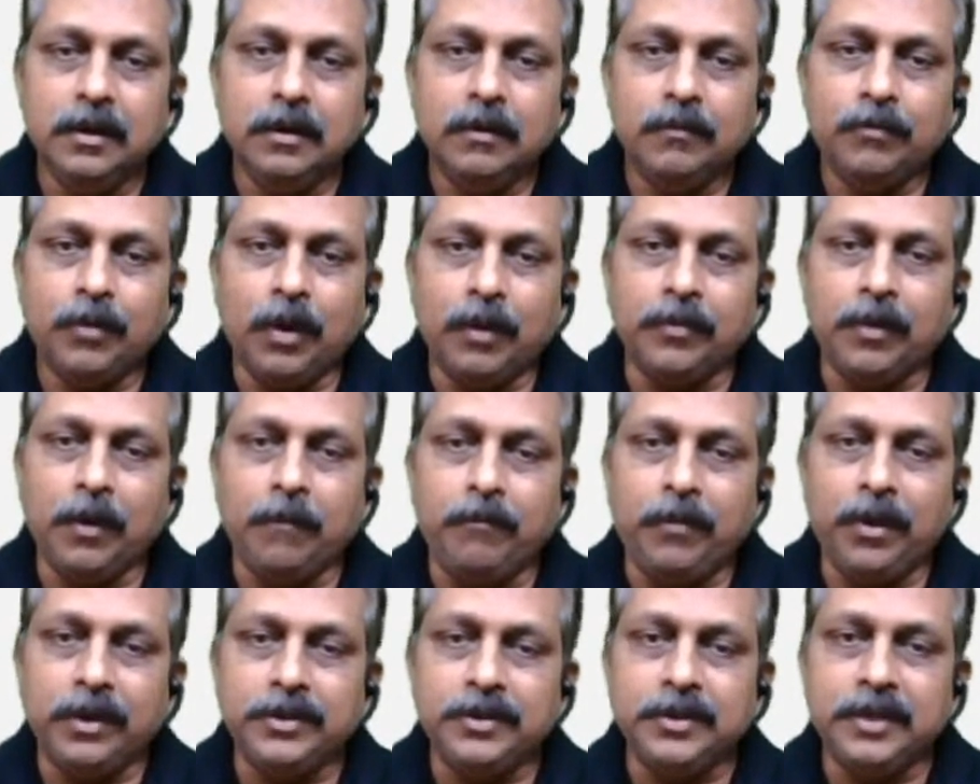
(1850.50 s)
from the
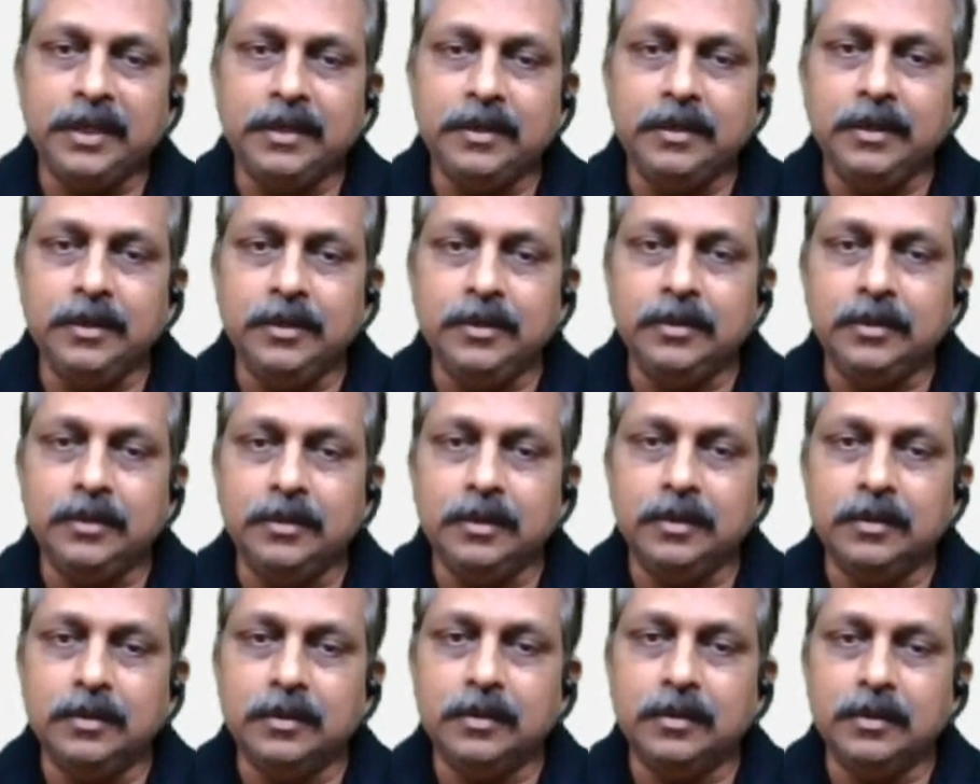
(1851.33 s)
first sentence,
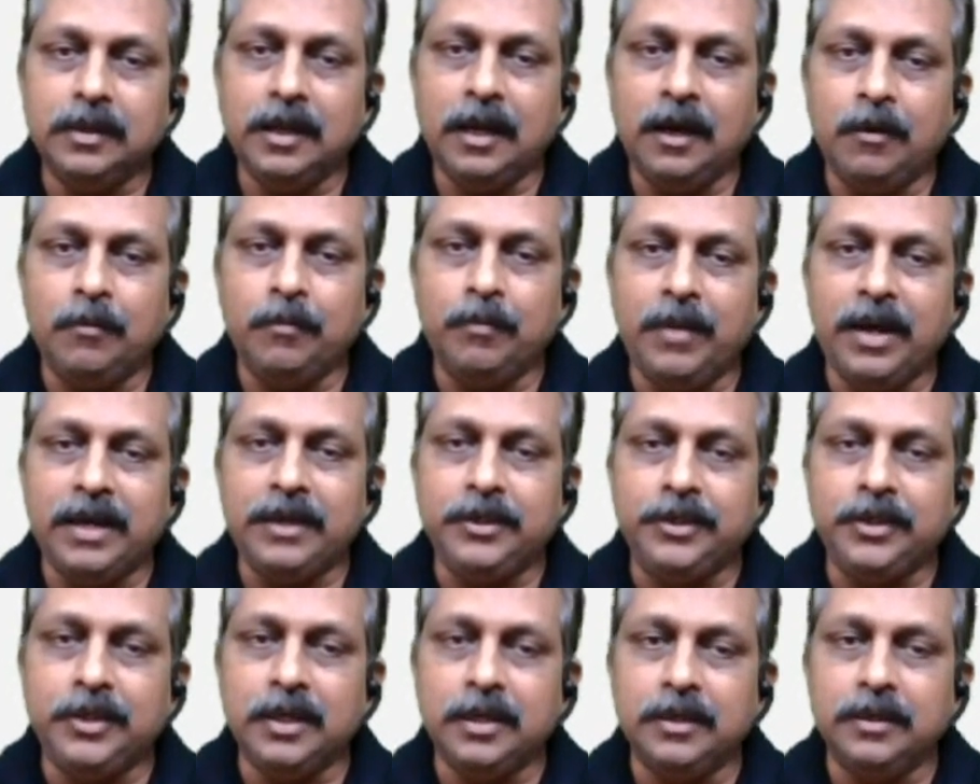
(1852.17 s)
they have
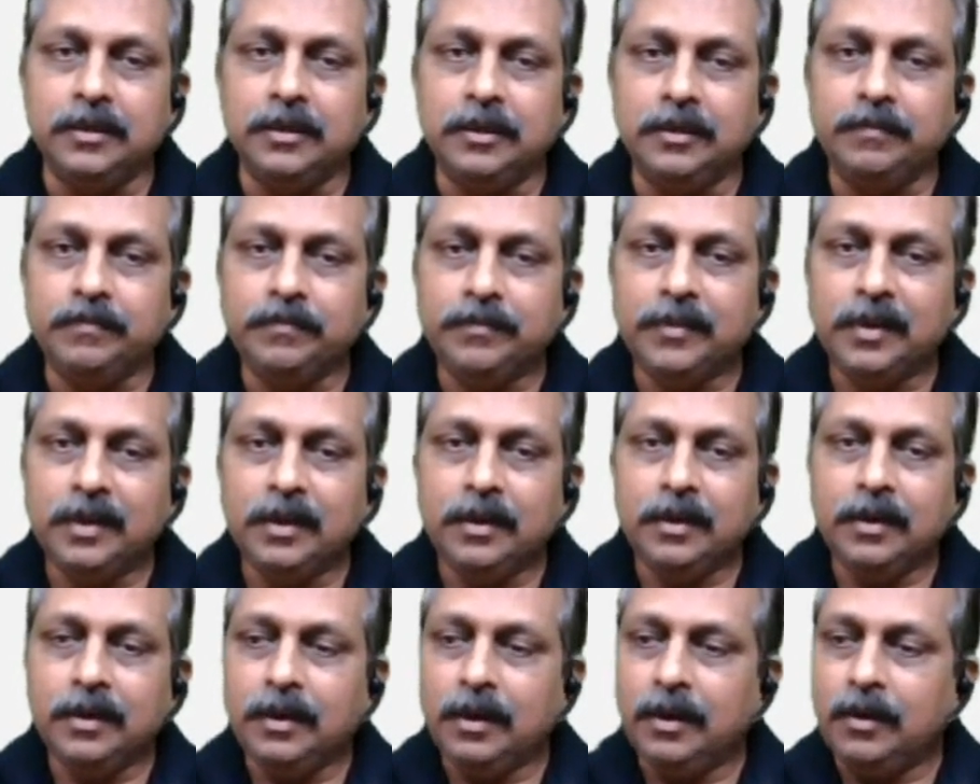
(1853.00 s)
mentioned
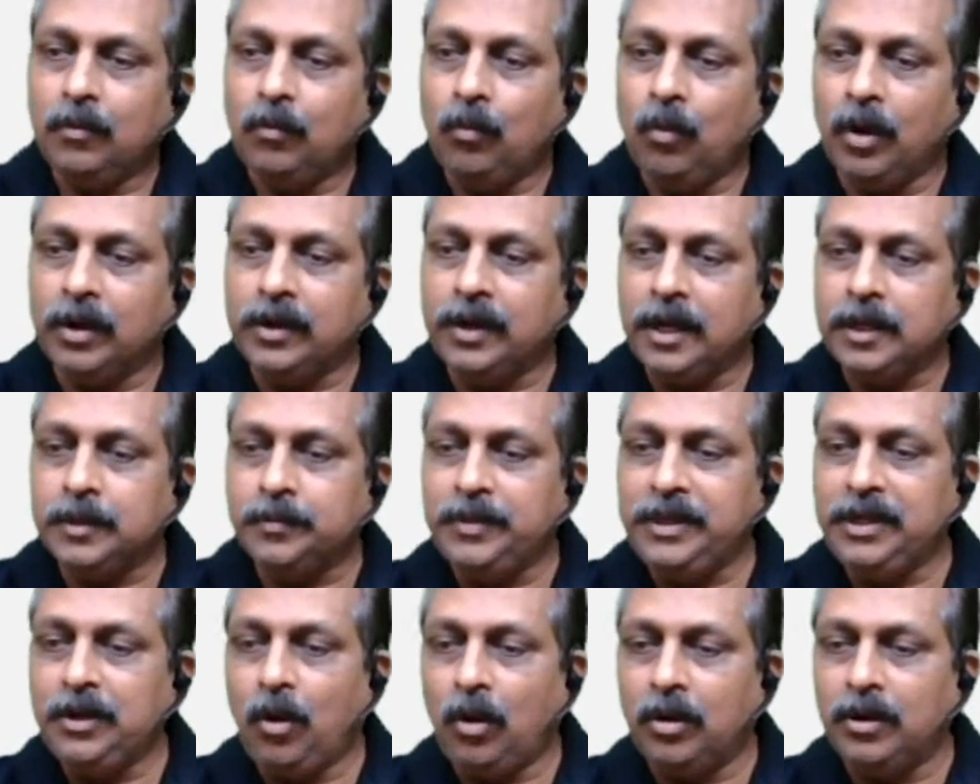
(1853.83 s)
what has
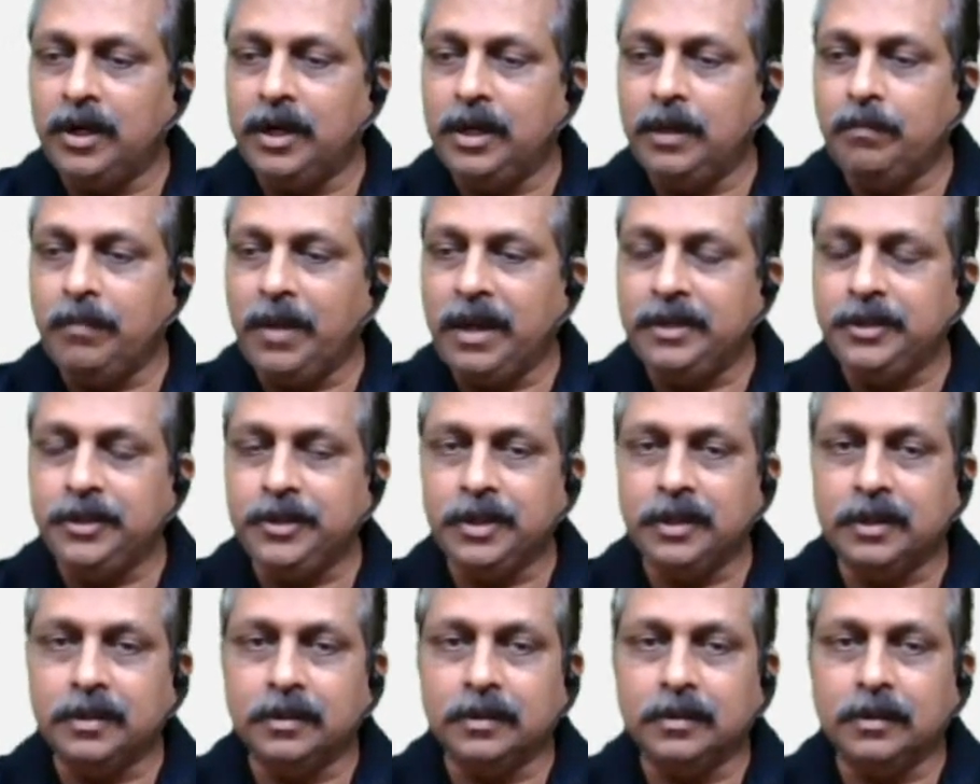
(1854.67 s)
been already
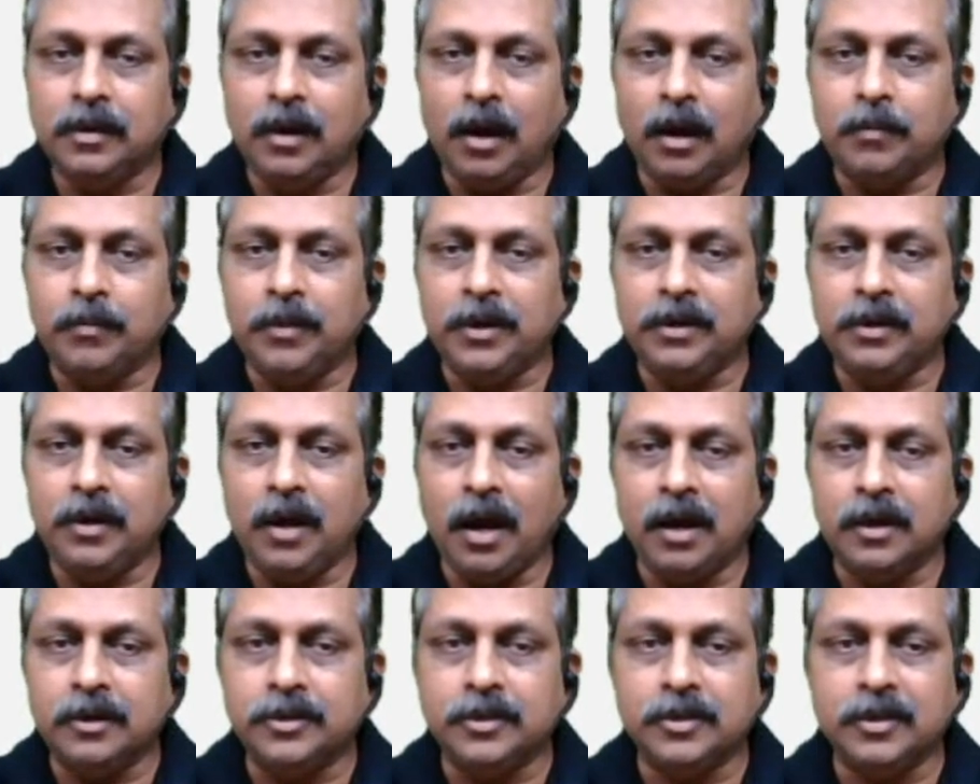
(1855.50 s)
mentioned, carbon
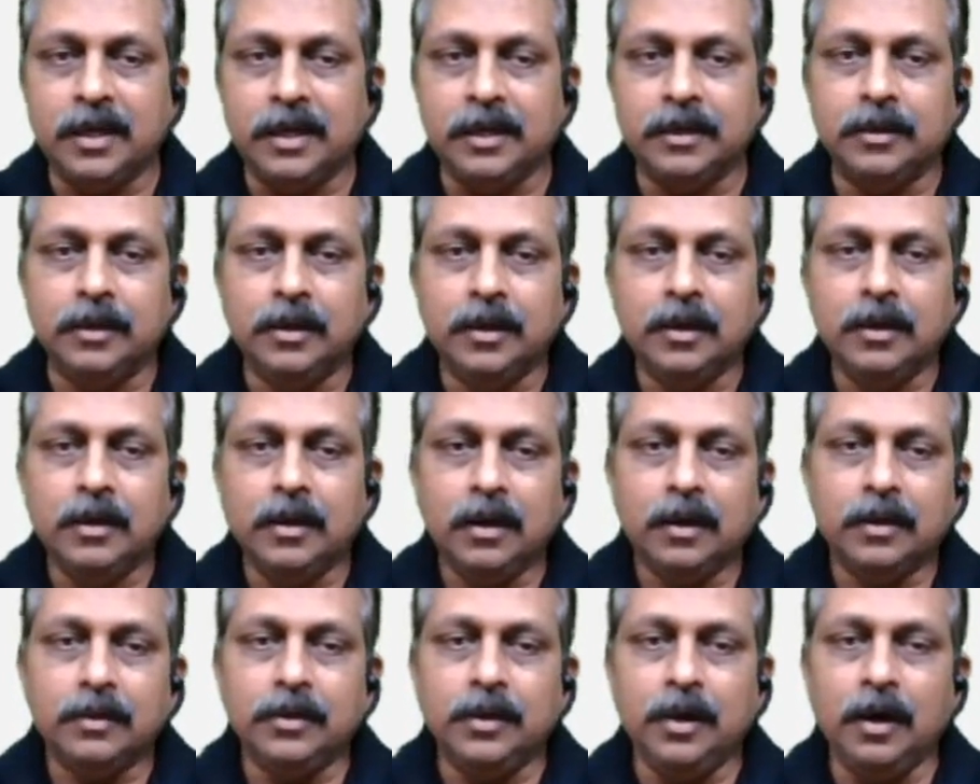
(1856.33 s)
dioxide.
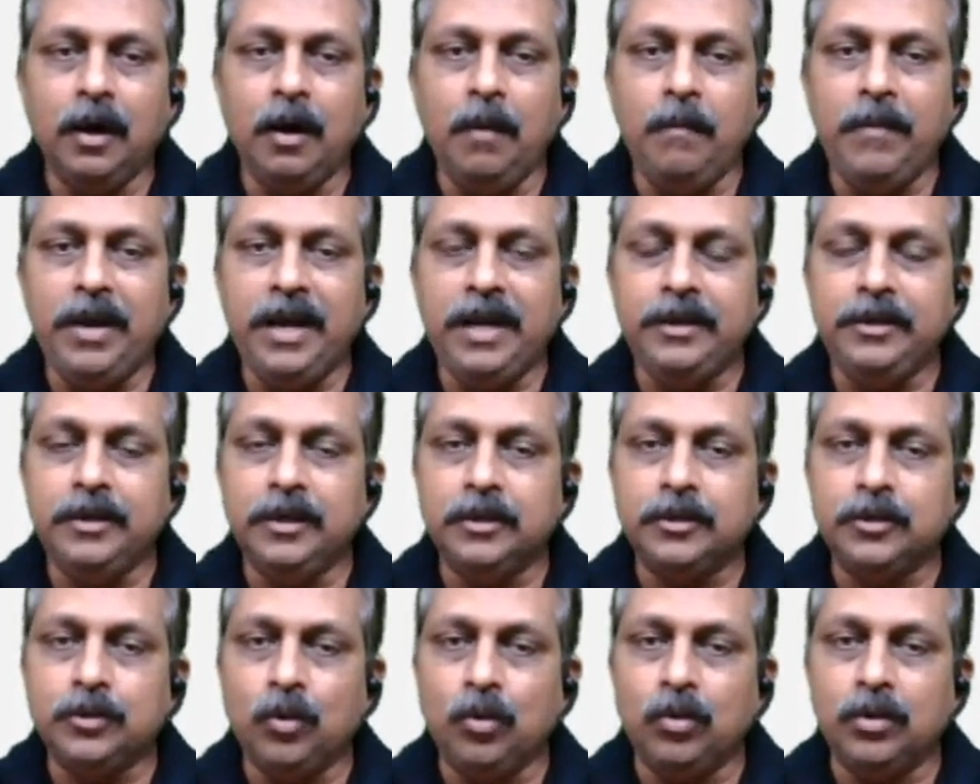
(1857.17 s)
The major
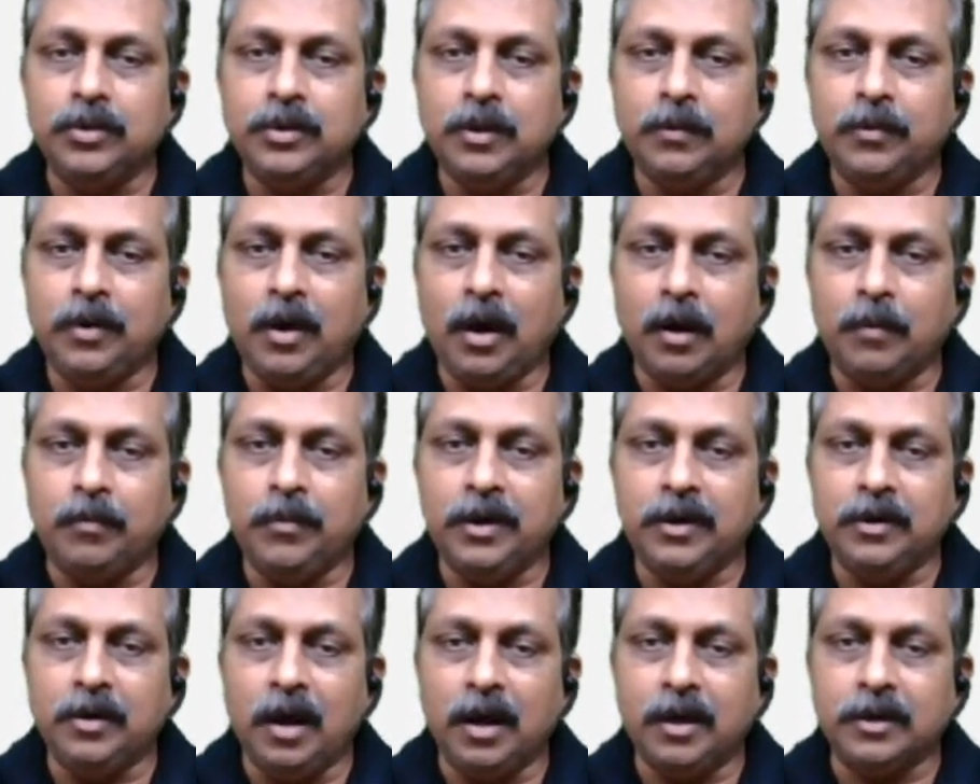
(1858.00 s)
source of
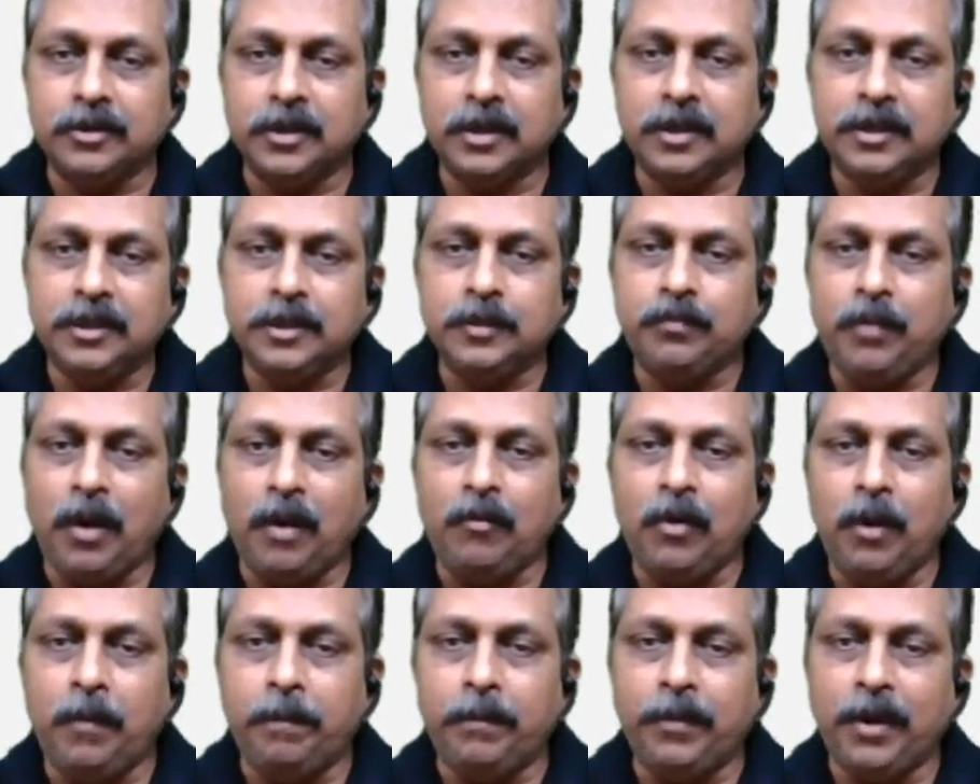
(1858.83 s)
carbon dioxide is
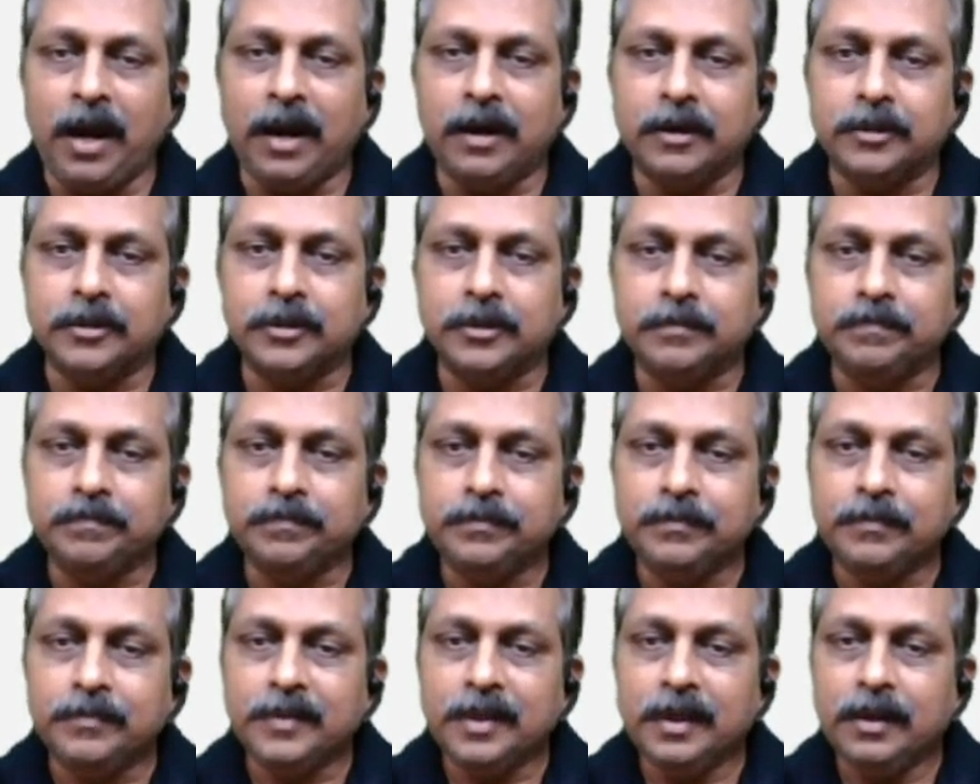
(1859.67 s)
power plants.
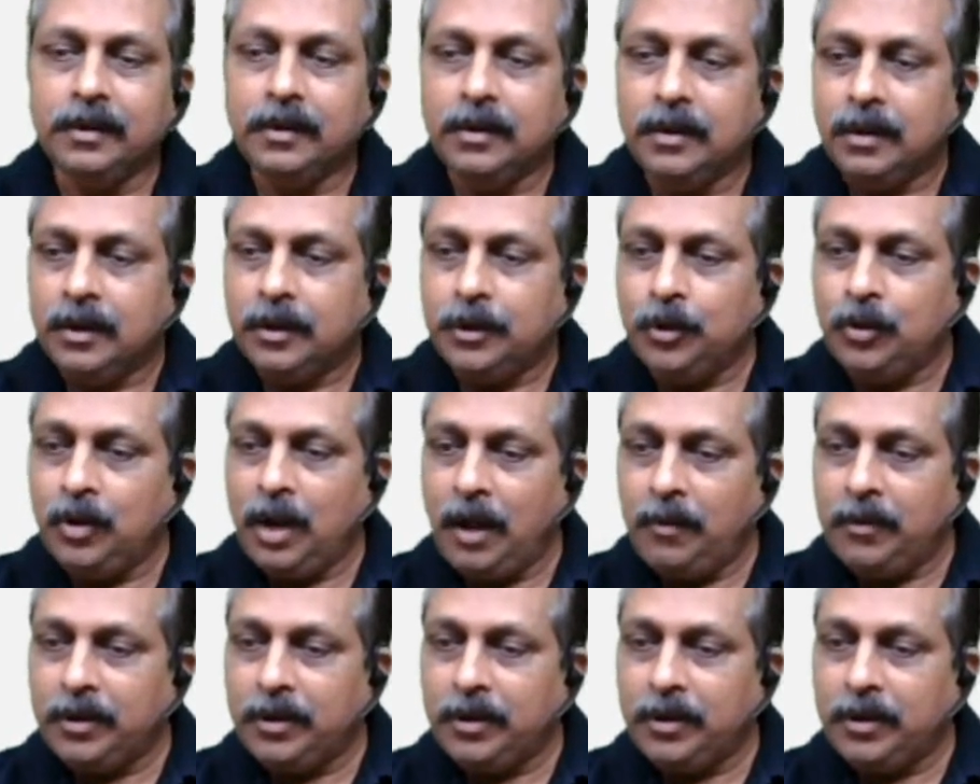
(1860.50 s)
You have